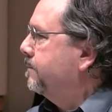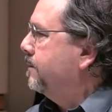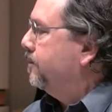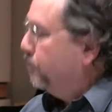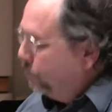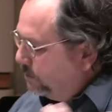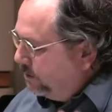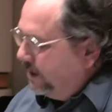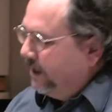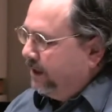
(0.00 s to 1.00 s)
Do you
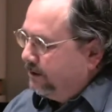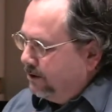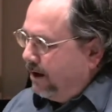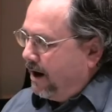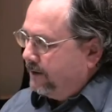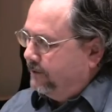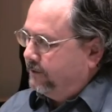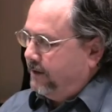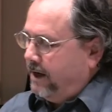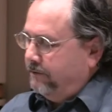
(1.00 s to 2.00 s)
need God's
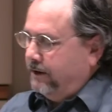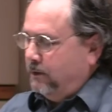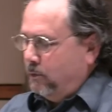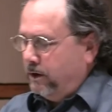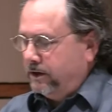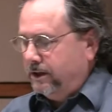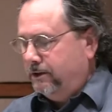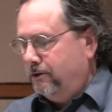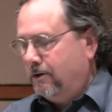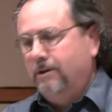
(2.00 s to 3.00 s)
saving work in
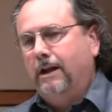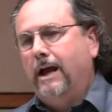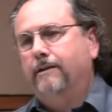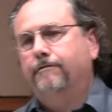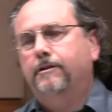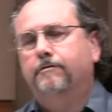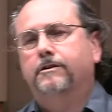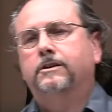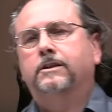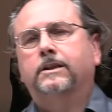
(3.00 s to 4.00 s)
your life,
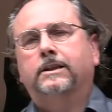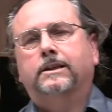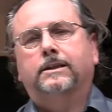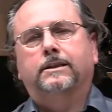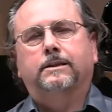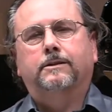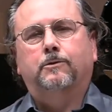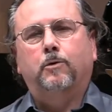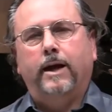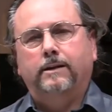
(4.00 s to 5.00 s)
even
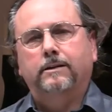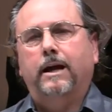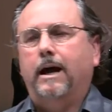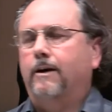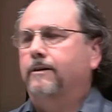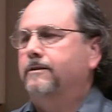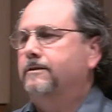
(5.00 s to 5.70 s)
right now?